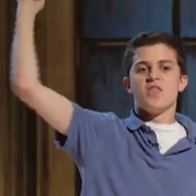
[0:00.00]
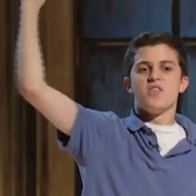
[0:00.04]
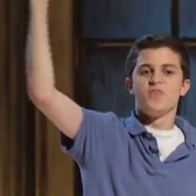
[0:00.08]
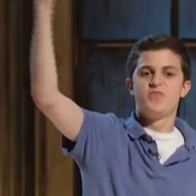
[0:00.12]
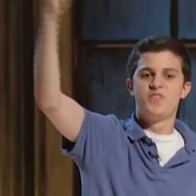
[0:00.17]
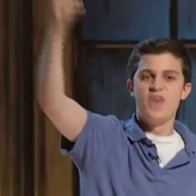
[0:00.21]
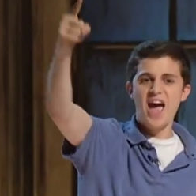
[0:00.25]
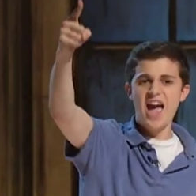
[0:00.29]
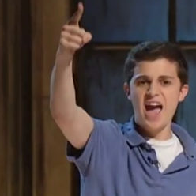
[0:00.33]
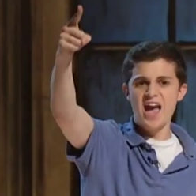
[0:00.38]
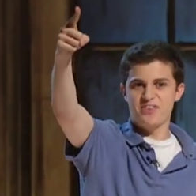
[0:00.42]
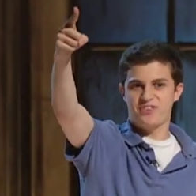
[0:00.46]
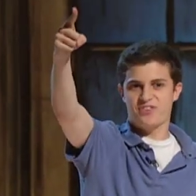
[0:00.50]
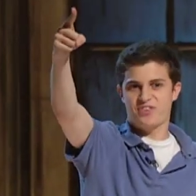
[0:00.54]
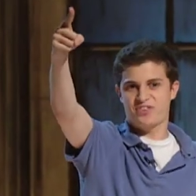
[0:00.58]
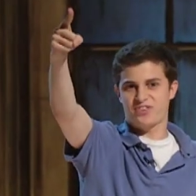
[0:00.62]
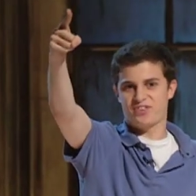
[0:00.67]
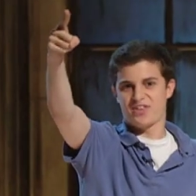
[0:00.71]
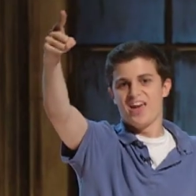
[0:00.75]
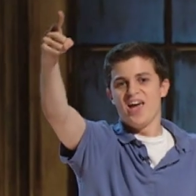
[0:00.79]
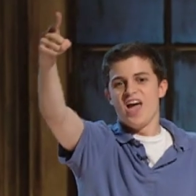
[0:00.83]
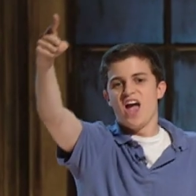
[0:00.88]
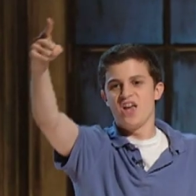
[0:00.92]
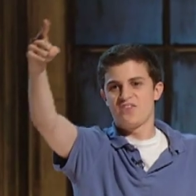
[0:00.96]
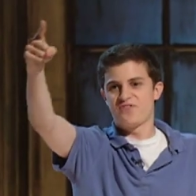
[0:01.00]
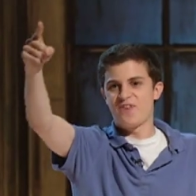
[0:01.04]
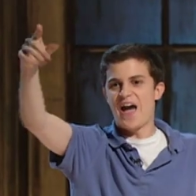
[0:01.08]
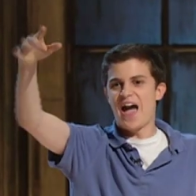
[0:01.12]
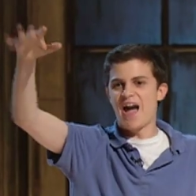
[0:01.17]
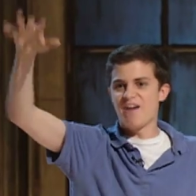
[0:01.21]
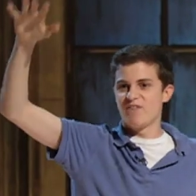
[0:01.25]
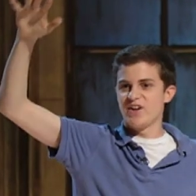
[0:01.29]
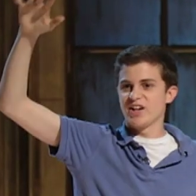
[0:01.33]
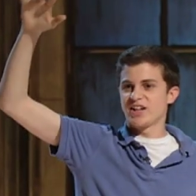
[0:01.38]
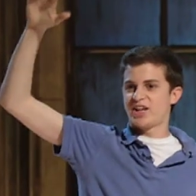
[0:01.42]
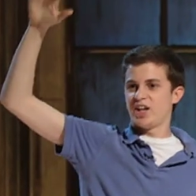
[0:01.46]
This is for
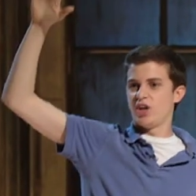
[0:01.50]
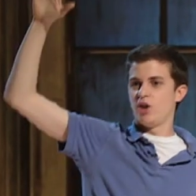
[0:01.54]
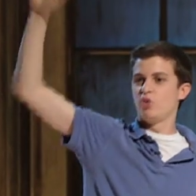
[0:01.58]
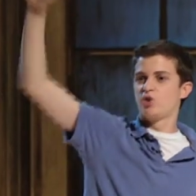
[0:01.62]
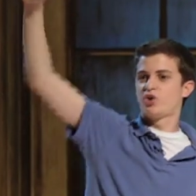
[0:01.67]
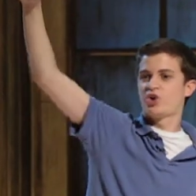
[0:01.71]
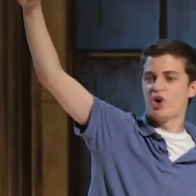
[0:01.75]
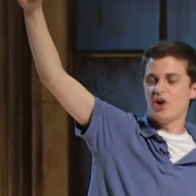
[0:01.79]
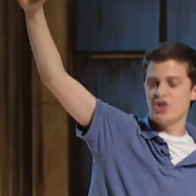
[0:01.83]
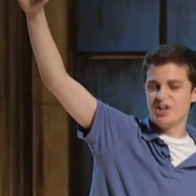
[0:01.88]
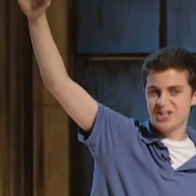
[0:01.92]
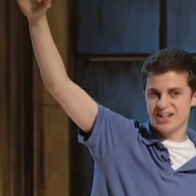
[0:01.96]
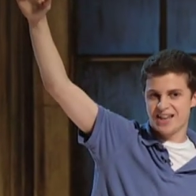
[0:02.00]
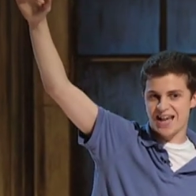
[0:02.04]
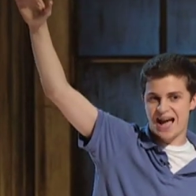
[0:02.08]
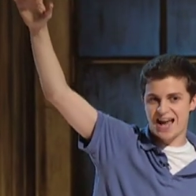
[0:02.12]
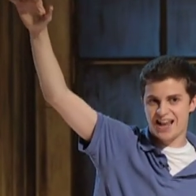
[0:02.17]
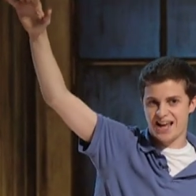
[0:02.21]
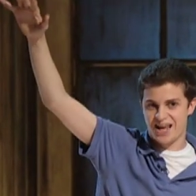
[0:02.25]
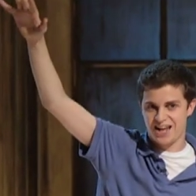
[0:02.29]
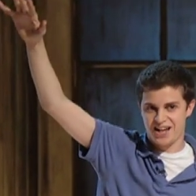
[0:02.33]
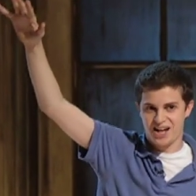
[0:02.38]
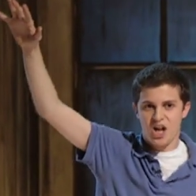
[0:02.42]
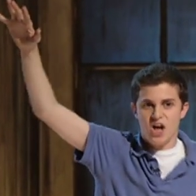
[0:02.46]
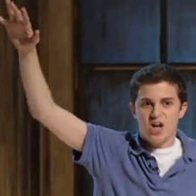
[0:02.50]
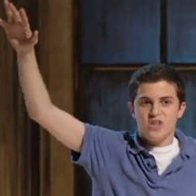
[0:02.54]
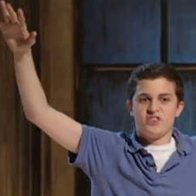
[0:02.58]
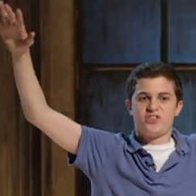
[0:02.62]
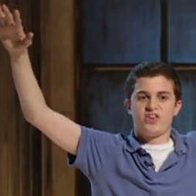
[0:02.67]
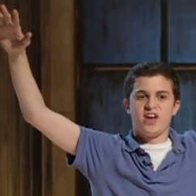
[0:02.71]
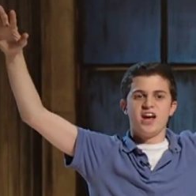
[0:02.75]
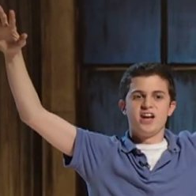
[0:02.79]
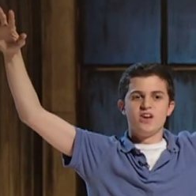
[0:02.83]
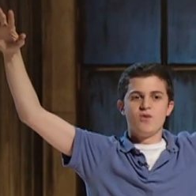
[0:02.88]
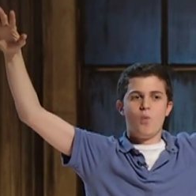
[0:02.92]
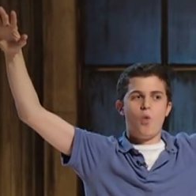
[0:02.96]
every kid who couldn't get it,
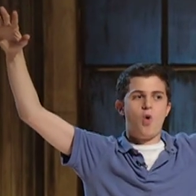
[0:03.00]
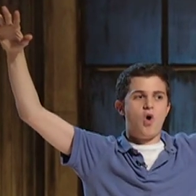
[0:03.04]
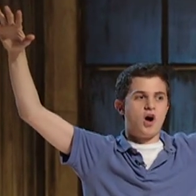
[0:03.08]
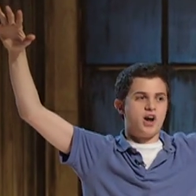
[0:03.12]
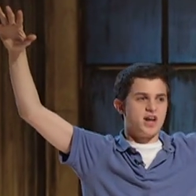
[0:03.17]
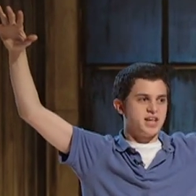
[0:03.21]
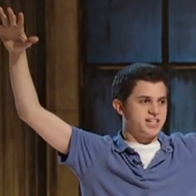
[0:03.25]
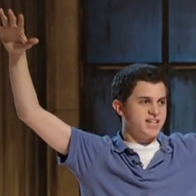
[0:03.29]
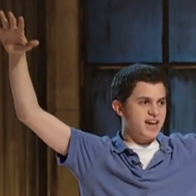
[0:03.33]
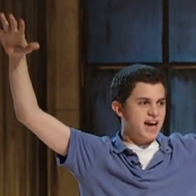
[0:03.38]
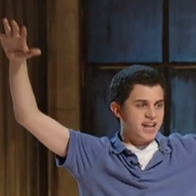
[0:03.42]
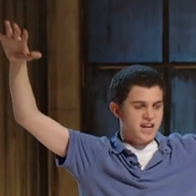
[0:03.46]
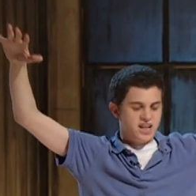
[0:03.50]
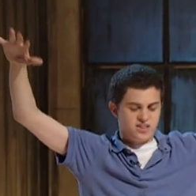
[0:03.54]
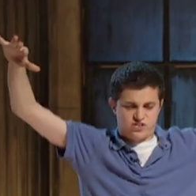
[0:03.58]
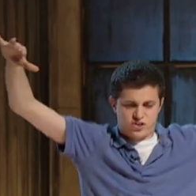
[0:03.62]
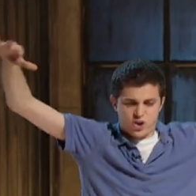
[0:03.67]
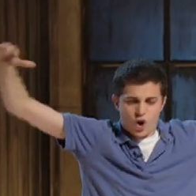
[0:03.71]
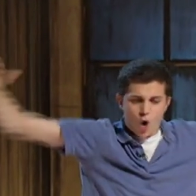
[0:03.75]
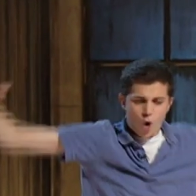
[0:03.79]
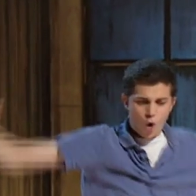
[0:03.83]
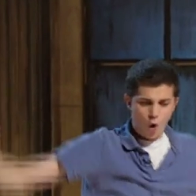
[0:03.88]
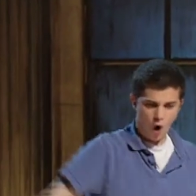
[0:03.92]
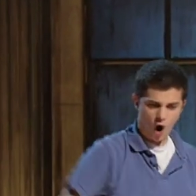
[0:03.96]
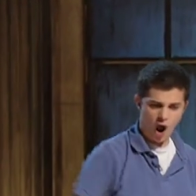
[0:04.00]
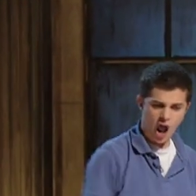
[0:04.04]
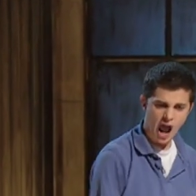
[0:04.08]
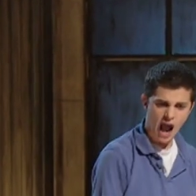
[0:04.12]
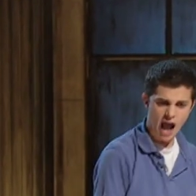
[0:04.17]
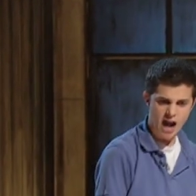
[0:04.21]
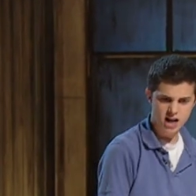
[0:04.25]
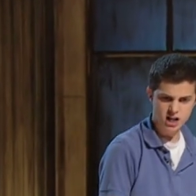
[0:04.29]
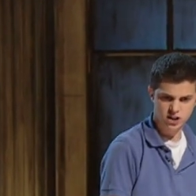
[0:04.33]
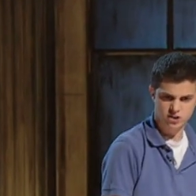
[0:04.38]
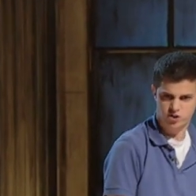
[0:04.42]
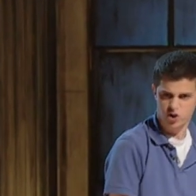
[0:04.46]
didn't want to get it, or
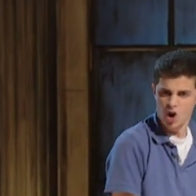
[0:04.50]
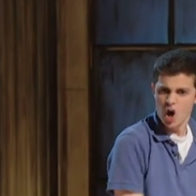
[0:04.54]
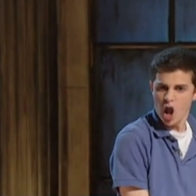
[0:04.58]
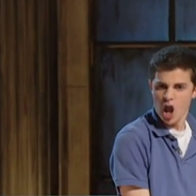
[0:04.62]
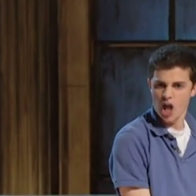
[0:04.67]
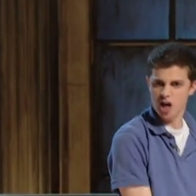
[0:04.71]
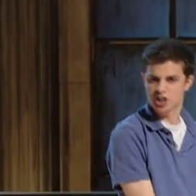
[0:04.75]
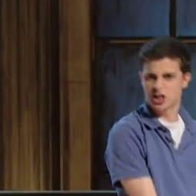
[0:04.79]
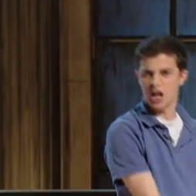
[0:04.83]
had it and